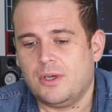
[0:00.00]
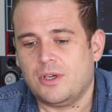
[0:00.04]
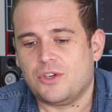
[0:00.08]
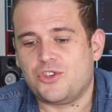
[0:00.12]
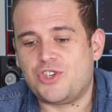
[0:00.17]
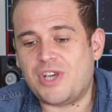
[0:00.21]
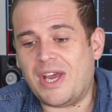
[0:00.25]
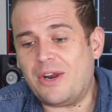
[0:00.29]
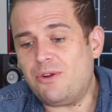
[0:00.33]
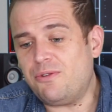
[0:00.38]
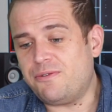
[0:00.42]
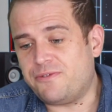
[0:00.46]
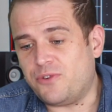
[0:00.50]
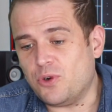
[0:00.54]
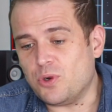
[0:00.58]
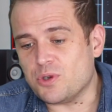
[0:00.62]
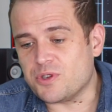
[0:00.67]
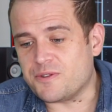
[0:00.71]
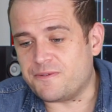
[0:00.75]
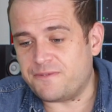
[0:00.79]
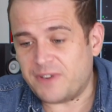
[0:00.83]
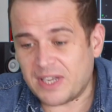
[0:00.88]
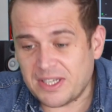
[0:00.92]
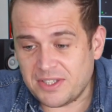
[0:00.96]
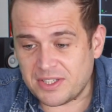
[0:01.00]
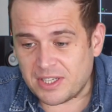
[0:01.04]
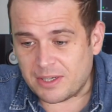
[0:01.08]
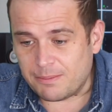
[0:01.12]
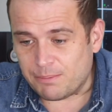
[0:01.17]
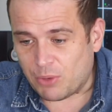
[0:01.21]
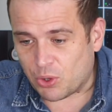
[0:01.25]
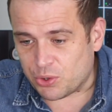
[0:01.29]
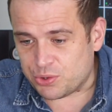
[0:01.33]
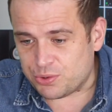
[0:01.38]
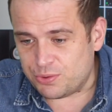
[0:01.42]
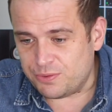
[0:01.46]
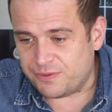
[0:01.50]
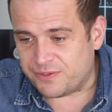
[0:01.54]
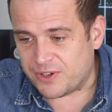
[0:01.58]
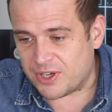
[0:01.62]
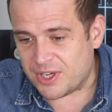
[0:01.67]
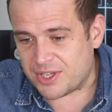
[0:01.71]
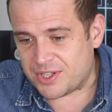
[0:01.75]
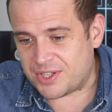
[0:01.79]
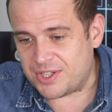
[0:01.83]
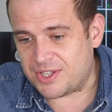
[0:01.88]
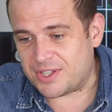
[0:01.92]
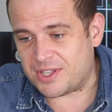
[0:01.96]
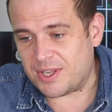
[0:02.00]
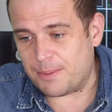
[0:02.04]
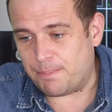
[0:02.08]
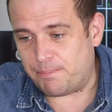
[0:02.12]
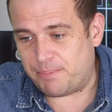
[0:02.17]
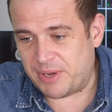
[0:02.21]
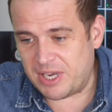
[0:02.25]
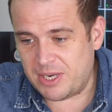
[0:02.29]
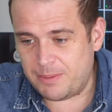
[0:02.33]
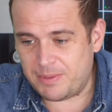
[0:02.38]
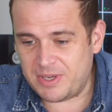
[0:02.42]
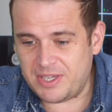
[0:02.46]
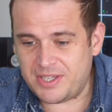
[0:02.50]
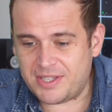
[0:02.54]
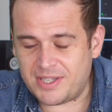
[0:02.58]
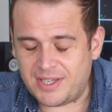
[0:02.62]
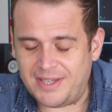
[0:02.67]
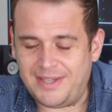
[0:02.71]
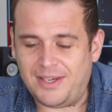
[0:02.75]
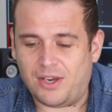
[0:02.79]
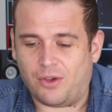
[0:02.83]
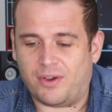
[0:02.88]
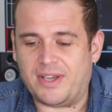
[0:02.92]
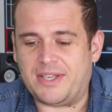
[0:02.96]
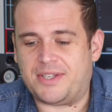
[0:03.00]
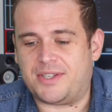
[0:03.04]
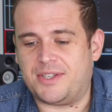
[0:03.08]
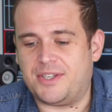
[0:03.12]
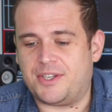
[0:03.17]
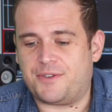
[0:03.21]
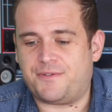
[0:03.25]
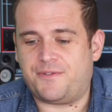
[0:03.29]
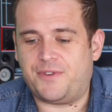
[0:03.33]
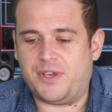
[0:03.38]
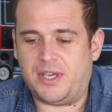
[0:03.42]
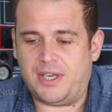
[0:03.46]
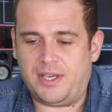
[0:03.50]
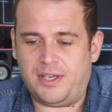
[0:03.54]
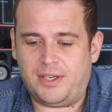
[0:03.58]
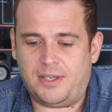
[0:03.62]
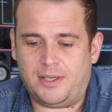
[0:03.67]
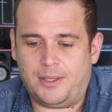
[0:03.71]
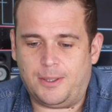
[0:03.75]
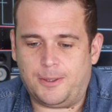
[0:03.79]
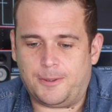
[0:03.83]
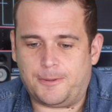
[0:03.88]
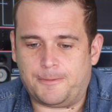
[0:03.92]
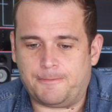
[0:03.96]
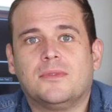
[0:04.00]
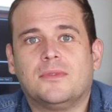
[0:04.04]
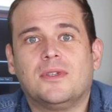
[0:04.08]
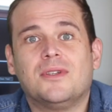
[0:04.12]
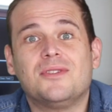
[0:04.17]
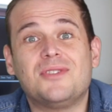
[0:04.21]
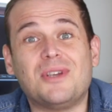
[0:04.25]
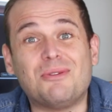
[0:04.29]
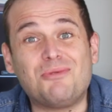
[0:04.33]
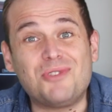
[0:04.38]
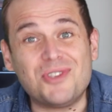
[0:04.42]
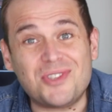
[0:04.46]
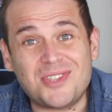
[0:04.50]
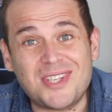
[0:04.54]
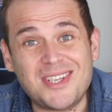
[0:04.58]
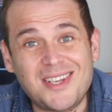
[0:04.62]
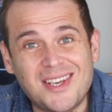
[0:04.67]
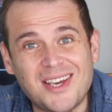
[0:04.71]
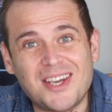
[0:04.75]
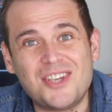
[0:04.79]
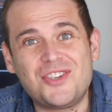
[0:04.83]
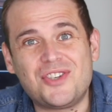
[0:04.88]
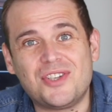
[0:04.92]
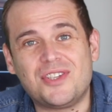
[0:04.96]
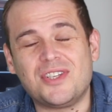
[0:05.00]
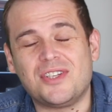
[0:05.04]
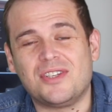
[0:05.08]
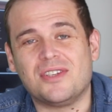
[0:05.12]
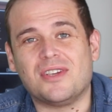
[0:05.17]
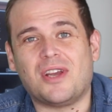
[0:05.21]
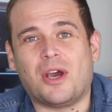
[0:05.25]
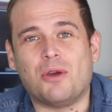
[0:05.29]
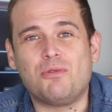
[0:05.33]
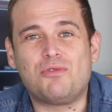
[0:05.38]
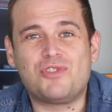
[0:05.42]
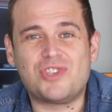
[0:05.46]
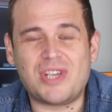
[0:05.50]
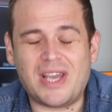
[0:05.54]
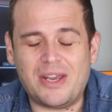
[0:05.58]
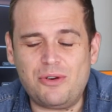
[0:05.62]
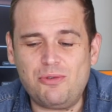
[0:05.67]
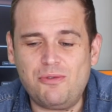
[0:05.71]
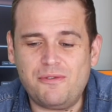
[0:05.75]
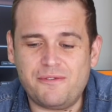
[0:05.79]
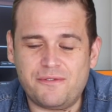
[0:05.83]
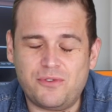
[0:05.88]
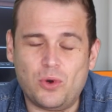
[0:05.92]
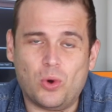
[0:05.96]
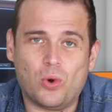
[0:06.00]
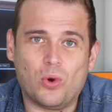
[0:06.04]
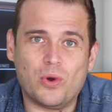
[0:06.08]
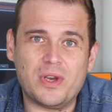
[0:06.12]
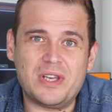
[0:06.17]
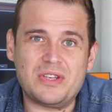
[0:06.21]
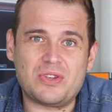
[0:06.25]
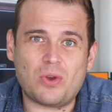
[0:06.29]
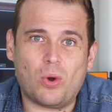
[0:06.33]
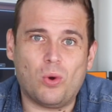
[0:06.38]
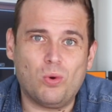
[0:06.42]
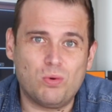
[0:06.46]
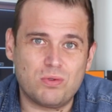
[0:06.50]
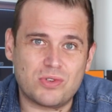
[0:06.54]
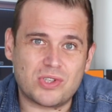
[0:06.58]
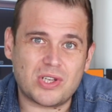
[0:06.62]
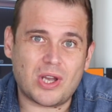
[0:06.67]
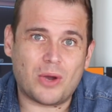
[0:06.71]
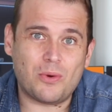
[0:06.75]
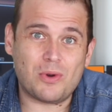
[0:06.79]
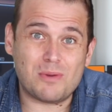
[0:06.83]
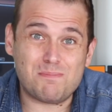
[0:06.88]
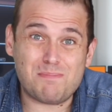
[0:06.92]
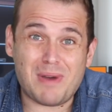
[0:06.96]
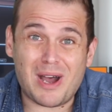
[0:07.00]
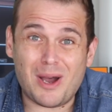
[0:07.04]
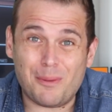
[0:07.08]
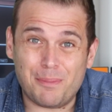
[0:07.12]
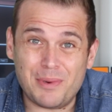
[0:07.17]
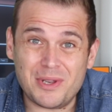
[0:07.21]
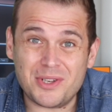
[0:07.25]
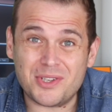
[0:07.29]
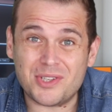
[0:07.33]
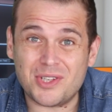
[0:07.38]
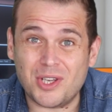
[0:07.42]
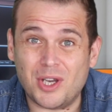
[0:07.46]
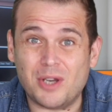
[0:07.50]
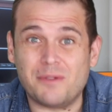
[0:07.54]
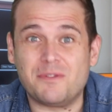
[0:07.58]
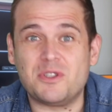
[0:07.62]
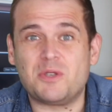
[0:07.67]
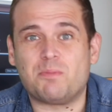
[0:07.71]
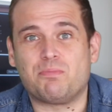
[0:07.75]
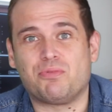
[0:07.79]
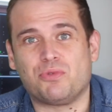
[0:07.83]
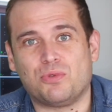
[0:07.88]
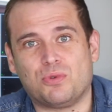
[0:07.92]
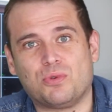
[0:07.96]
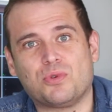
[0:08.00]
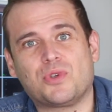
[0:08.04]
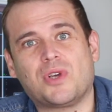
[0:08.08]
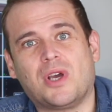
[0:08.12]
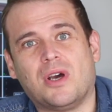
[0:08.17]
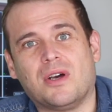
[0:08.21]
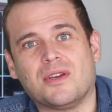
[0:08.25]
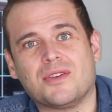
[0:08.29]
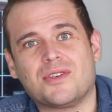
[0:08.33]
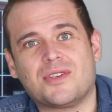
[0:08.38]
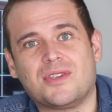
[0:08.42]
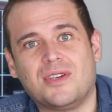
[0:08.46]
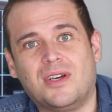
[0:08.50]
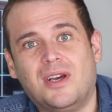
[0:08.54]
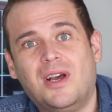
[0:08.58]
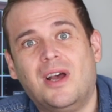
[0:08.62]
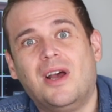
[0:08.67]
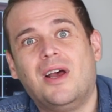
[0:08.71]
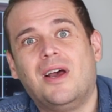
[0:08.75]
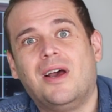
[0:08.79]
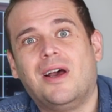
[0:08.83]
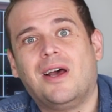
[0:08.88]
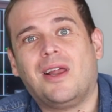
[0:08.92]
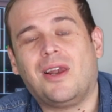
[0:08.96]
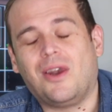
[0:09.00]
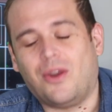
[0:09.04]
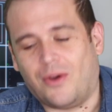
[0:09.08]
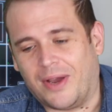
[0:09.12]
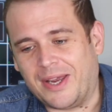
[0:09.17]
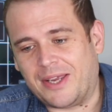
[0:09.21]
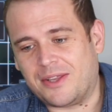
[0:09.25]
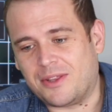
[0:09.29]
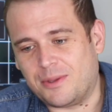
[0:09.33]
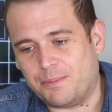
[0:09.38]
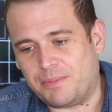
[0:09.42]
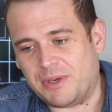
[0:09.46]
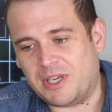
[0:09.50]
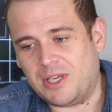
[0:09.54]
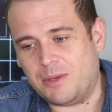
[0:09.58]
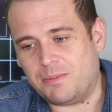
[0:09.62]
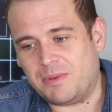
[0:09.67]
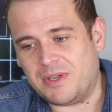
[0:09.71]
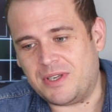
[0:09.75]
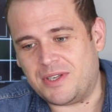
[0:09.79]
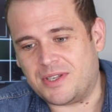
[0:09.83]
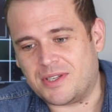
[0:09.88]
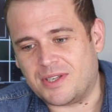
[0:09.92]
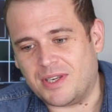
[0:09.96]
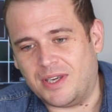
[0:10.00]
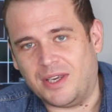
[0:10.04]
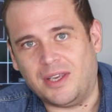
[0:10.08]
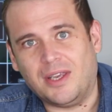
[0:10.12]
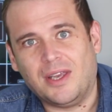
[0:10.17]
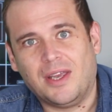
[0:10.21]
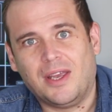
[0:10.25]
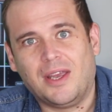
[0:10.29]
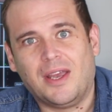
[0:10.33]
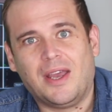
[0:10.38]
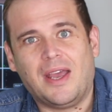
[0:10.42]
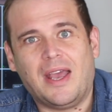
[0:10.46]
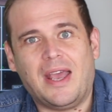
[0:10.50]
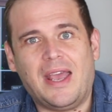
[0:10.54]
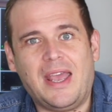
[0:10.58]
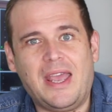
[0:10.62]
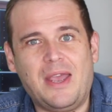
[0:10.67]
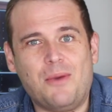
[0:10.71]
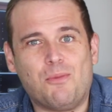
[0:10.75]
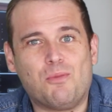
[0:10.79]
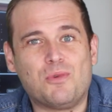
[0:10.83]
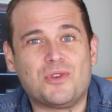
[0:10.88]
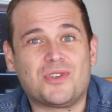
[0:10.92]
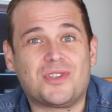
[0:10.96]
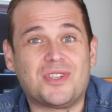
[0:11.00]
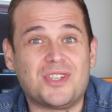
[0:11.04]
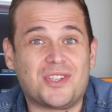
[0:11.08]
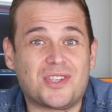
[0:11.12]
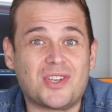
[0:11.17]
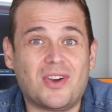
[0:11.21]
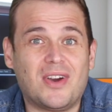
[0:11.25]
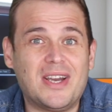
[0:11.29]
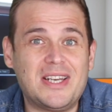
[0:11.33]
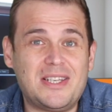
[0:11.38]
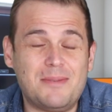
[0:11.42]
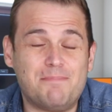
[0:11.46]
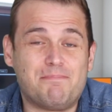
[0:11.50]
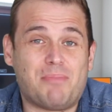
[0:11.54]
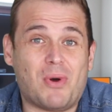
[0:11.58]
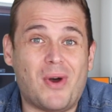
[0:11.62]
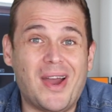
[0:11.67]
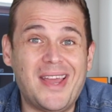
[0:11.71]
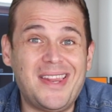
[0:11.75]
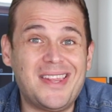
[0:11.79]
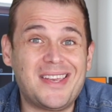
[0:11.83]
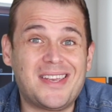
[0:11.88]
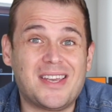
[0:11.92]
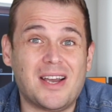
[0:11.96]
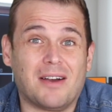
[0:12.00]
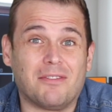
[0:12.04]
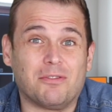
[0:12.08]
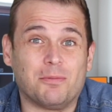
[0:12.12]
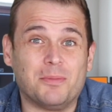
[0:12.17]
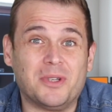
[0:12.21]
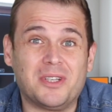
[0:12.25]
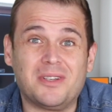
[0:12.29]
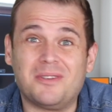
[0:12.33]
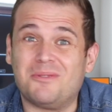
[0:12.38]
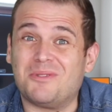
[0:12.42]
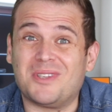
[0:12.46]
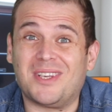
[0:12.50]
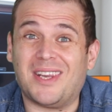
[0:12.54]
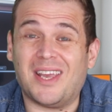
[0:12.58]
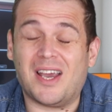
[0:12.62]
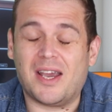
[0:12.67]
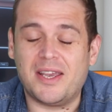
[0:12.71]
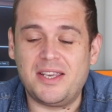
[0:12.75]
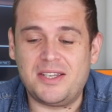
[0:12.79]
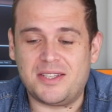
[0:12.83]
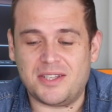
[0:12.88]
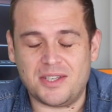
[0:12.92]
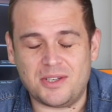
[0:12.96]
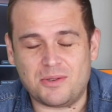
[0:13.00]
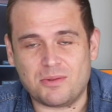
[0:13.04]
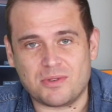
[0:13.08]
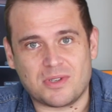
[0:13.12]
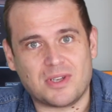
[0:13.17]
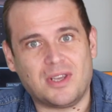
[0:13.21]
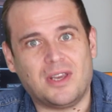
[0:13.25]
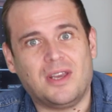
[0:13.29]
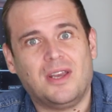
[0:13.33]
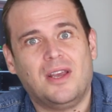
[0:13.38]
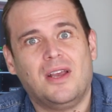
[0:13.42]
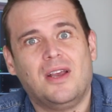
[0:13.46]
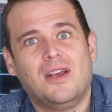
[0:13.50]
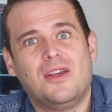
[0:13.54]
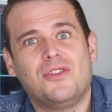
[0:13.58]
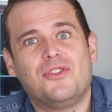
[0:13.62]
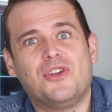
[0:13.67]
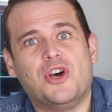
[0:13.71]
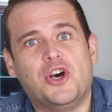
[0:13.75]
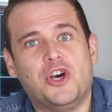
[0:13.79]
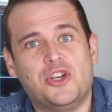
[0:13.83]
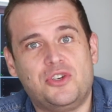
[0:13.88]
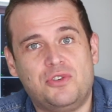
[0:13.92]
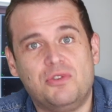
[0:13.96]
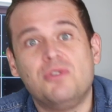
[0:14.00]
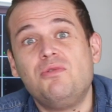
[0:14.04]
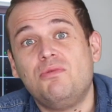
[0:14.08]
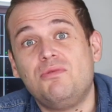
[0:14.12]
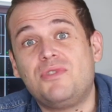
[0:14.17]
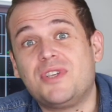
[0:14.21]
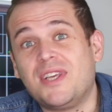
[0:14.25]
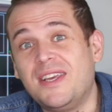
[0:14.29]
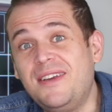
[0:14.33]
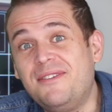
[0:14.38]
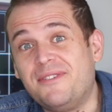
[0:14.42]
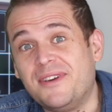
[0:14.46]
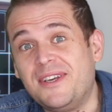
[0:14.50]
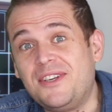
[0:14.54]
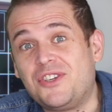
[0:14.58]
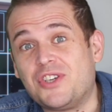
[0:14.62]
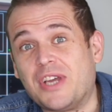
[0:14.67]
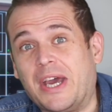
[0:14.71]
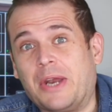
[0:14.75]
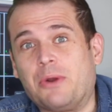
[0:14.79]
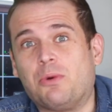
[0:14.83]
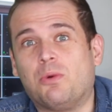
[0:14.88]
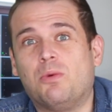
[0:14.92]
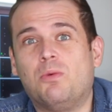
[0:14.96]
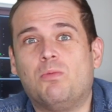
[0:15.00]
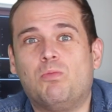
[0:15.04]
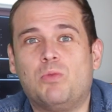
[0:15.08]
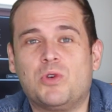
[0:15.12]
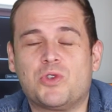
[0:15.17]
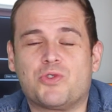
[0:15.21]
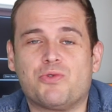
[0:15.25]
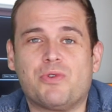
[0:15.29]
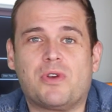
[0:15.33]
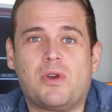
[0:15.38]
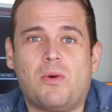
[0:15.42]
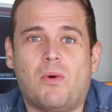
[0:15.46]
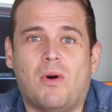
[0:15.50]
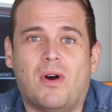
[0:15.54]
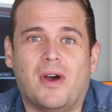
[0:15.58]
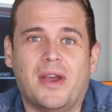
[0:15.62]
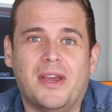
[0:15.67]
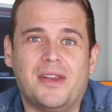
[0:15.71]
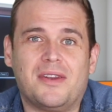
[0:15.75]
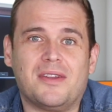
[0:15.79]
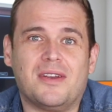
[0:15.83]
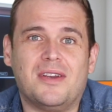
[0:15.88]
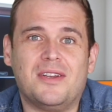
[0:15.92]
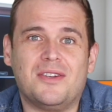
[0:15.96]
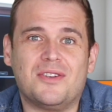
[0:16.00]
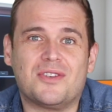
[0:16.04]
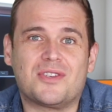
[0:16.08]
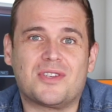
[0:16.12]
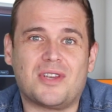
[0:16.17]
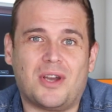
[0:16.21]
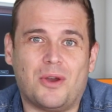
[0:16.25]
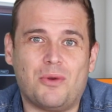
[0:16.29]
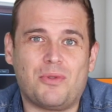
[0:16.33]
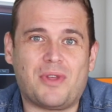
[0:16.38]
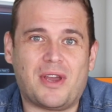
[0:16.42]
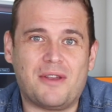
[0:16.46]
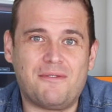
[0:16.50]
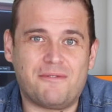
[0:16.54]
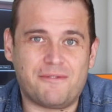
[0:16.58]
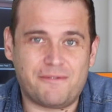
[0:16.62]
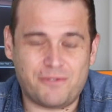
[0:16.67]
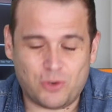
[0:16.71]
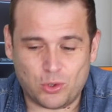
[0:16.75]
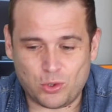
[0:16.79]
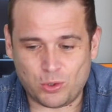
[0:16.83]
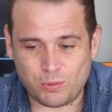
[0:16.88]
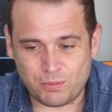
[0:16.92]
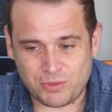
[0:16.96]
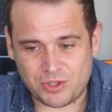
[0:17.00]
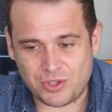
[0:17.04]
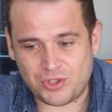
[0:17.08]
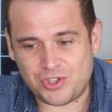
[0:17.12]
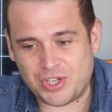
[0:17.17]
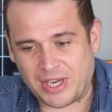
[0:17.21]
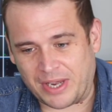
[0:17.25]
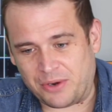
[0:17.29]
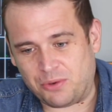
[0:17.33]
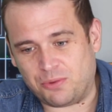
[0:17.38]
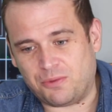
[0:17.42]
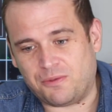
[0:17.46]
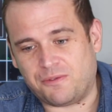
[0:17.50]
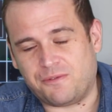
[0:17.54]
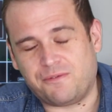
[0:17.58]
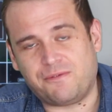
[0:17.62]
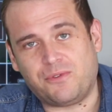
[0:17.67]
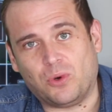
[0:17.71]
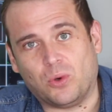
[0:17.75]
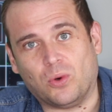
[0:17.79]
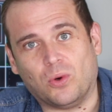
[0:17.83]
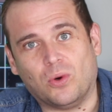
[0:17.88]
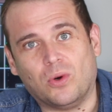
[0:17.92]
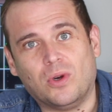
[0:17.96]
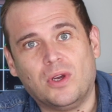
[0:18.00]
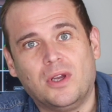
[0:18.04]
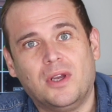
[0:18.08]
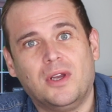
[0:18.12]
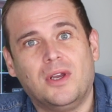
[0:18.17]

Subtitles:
Channel 4's funding model versus the BBC licence fee. So just in case you didn't know, Channel 4 is also a public service broadcaster like the BBC. It was decided by the government, it was in the 80s, wasn't it, that a new TV channel was required, and so they formed Channel 4.